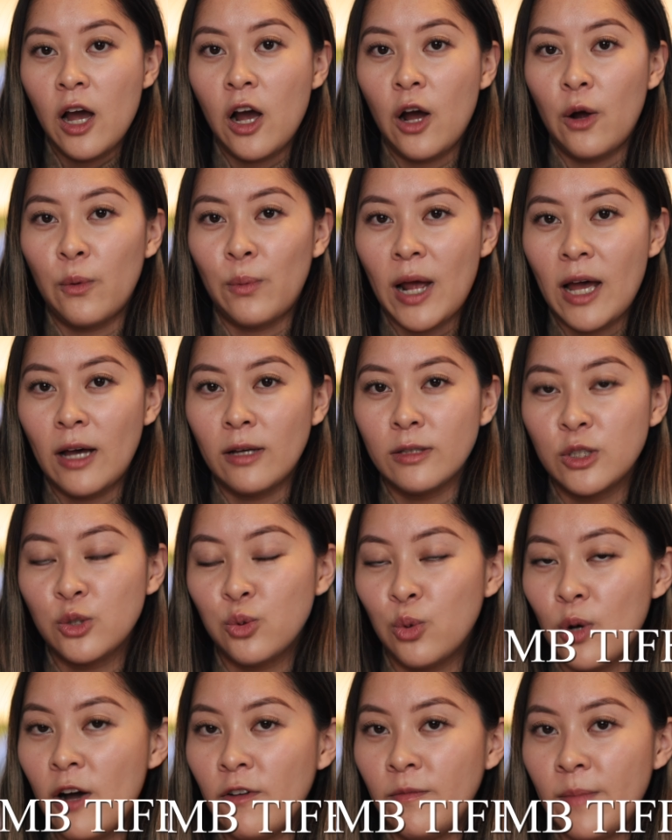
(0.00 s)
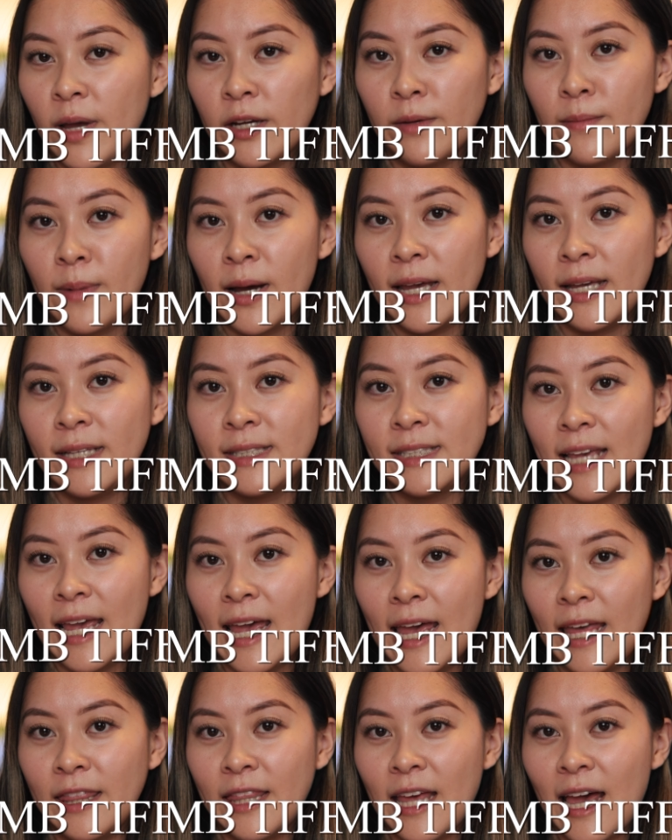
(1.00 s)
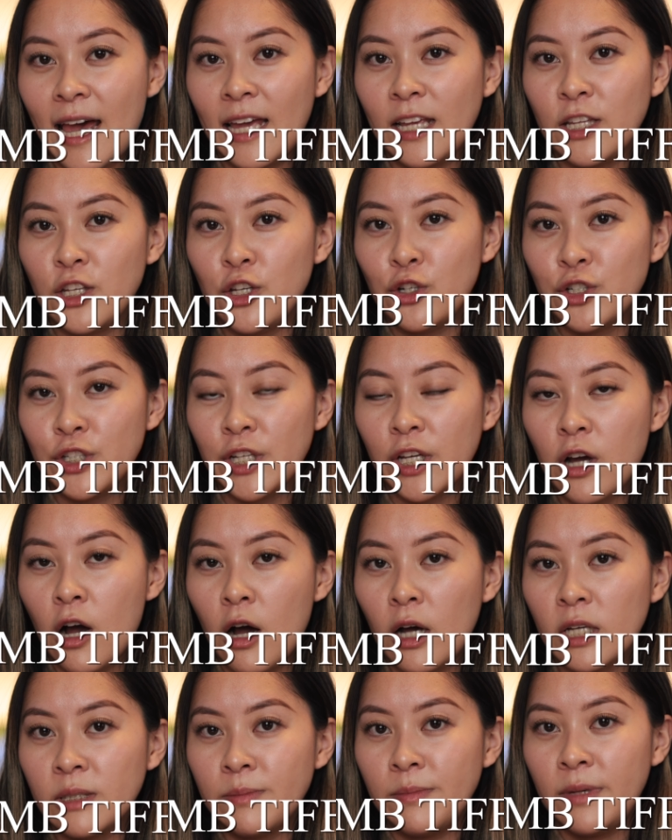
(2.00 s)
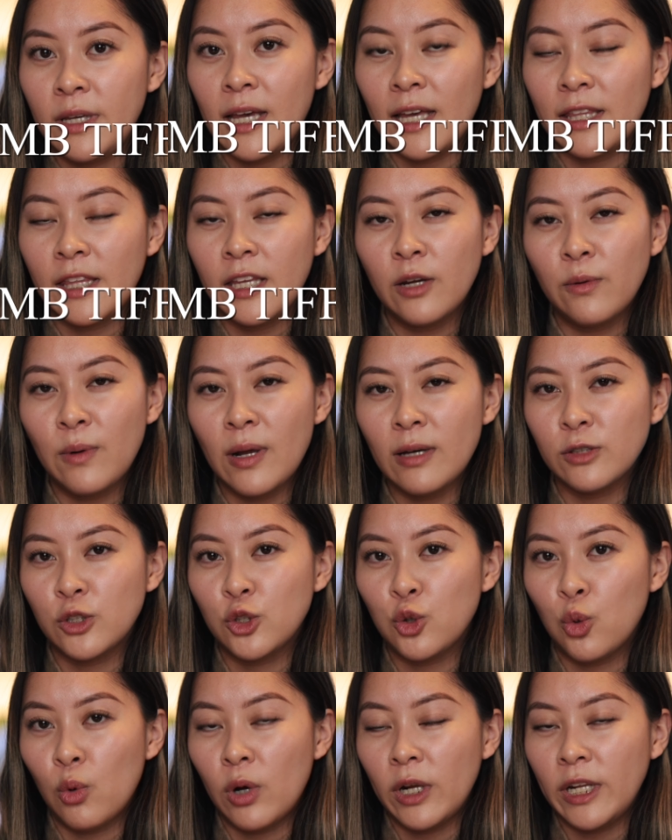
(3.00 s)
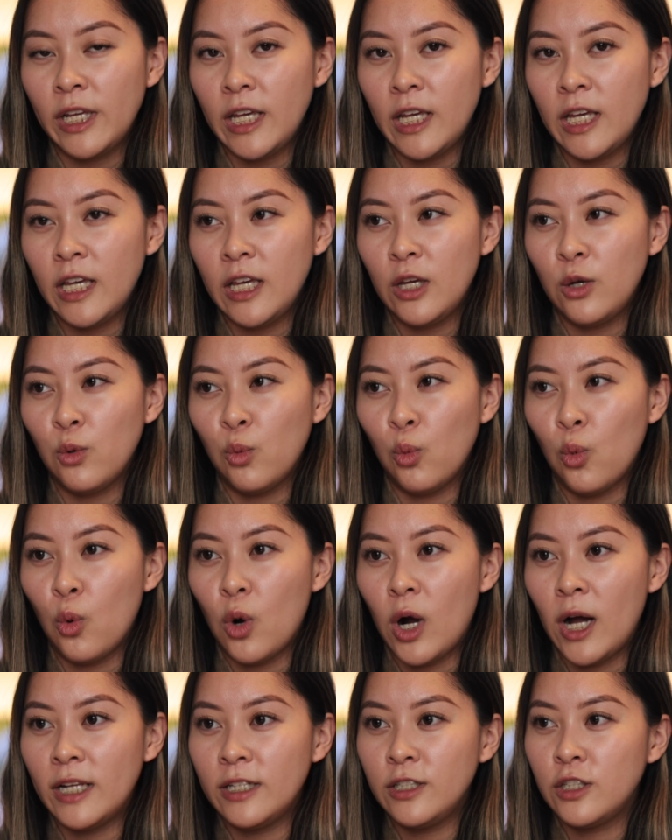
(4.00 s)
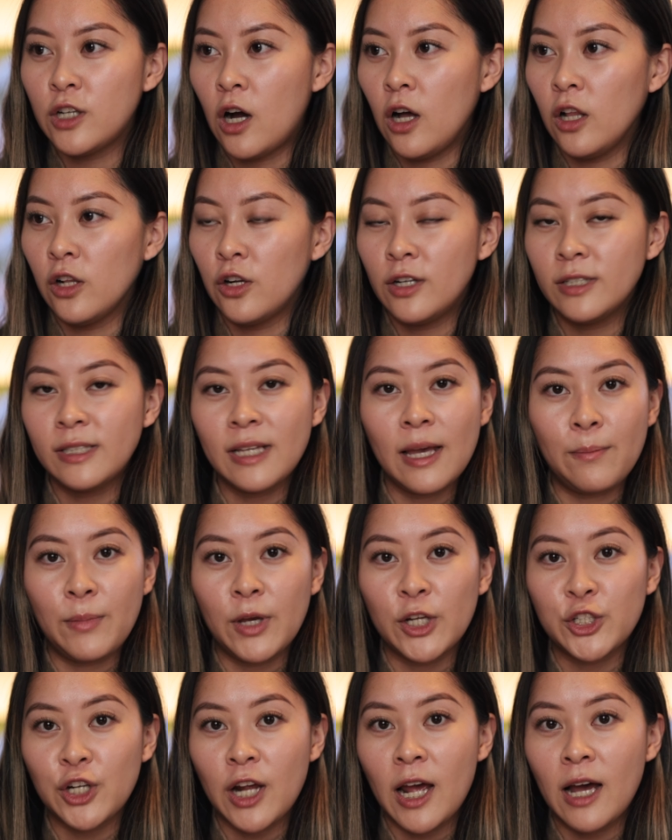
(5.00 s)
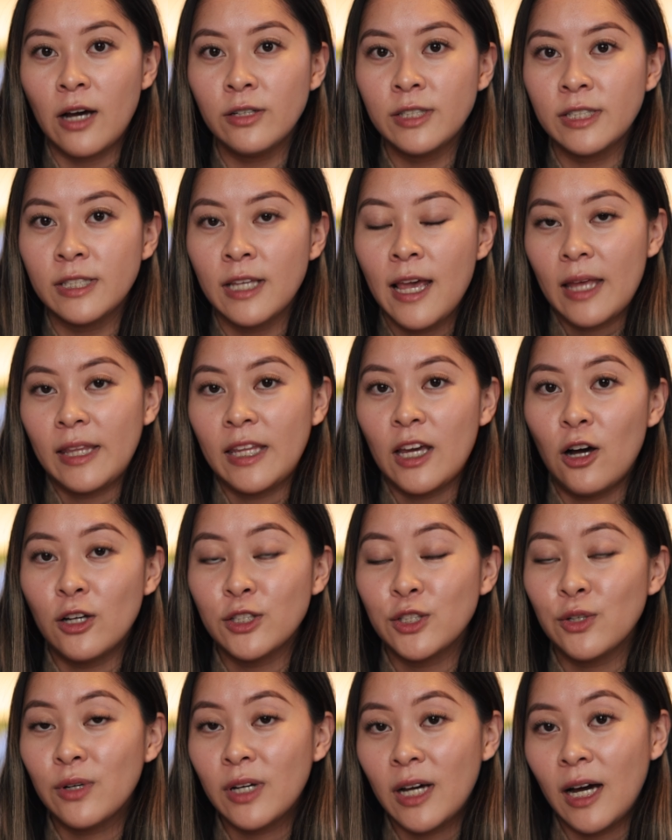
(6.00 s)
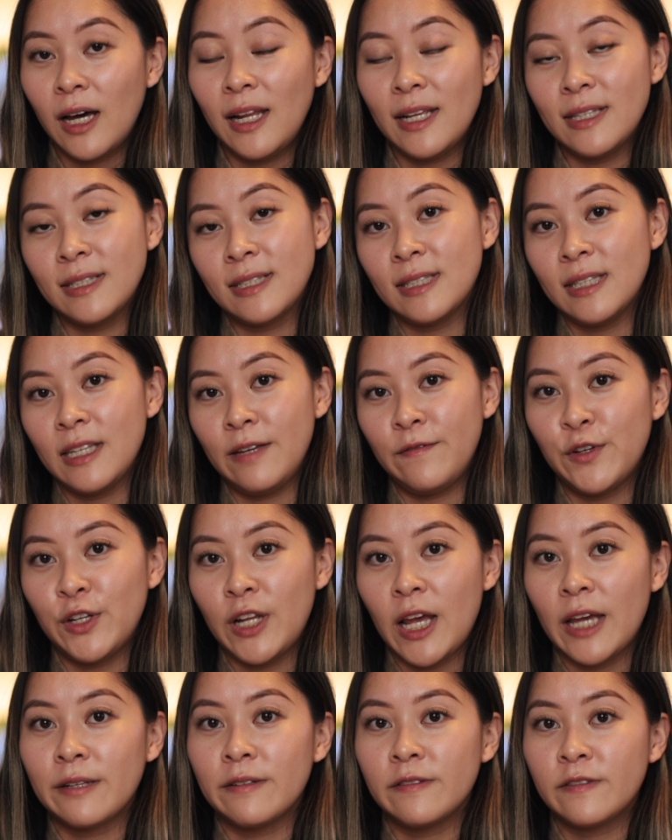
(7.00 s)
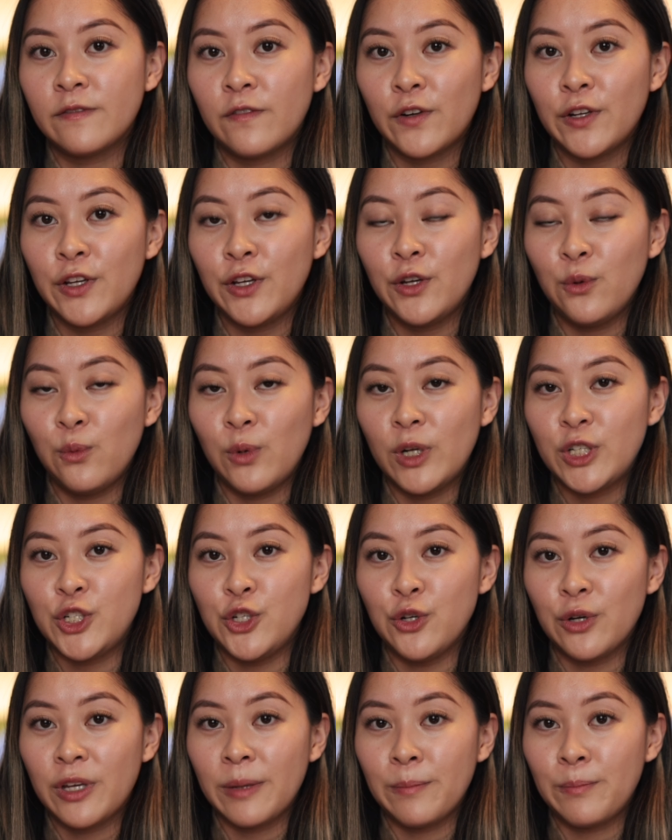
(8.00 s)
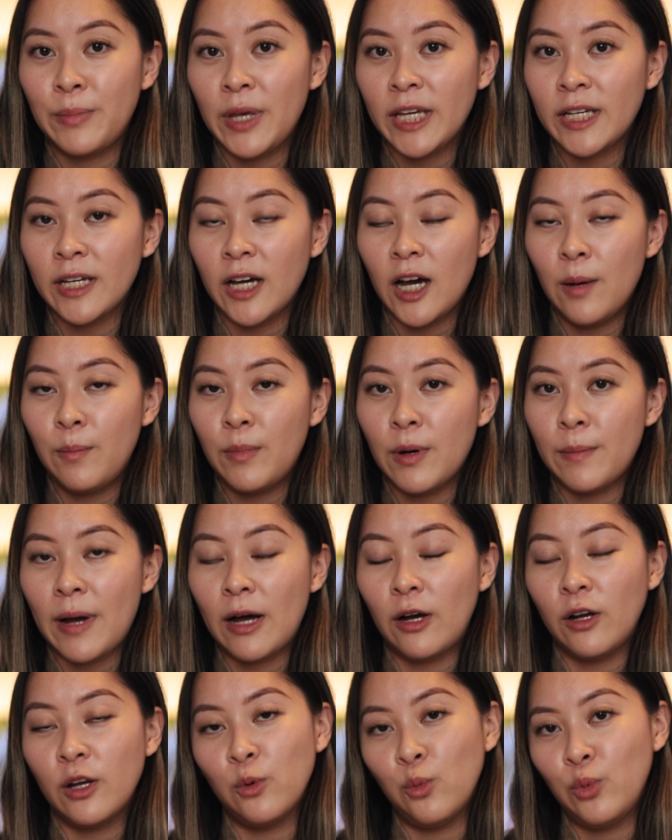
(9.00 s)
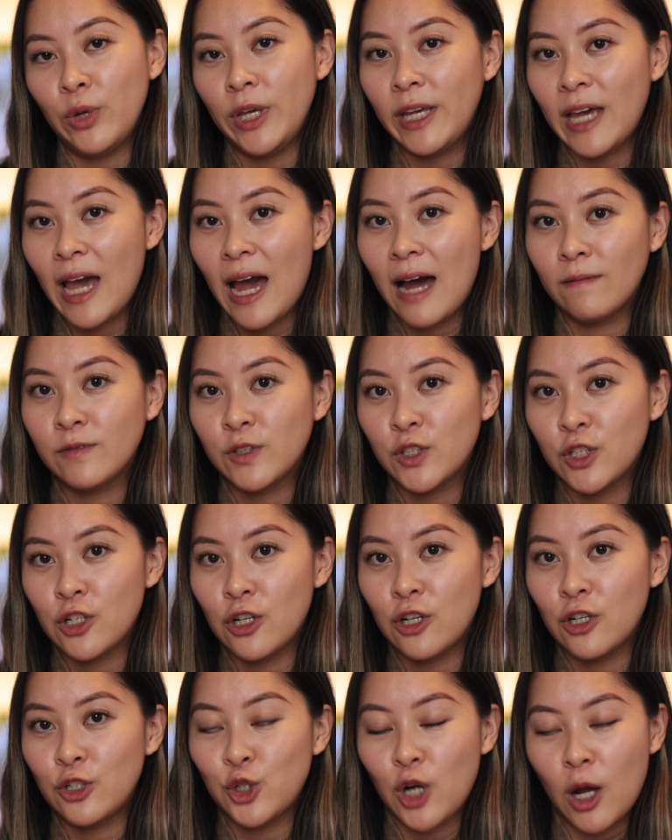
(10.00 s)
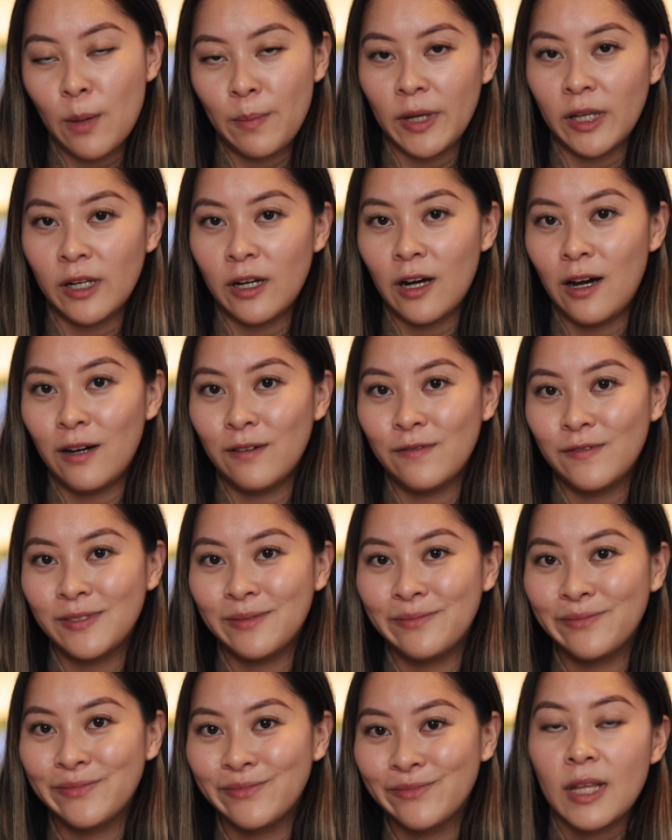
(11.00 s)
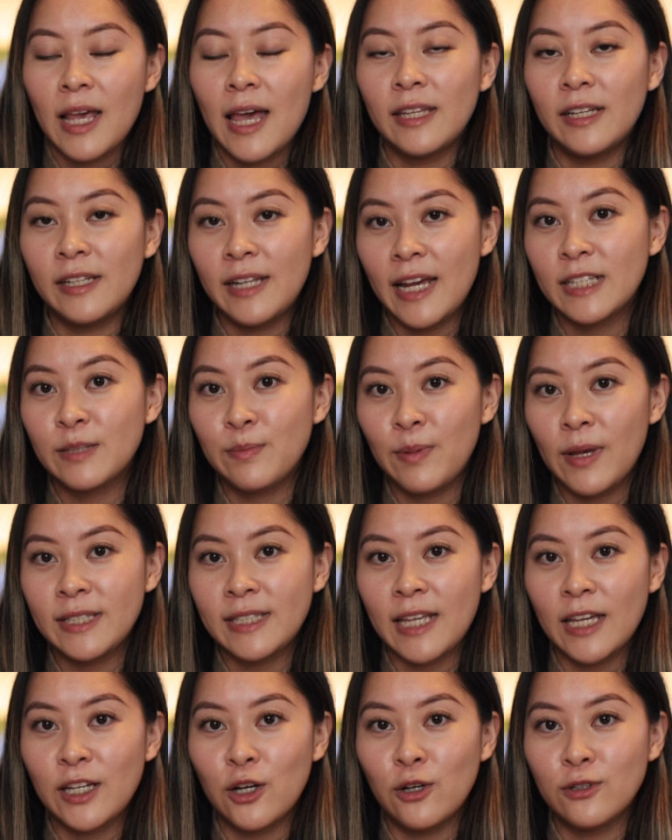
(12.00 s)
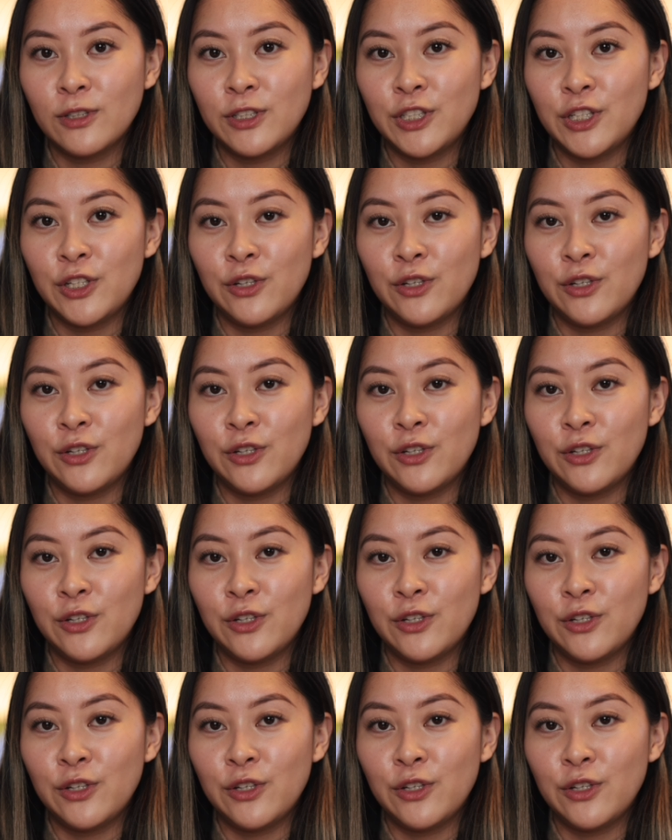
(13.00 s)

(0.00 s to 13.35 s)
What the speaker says: around 12 megabytes, and that usually costs me, I think, around $21 at Picture House. And they also cut and sleeve your negatives for you, which you can pick up about a week after dropping it off. And the next place I go to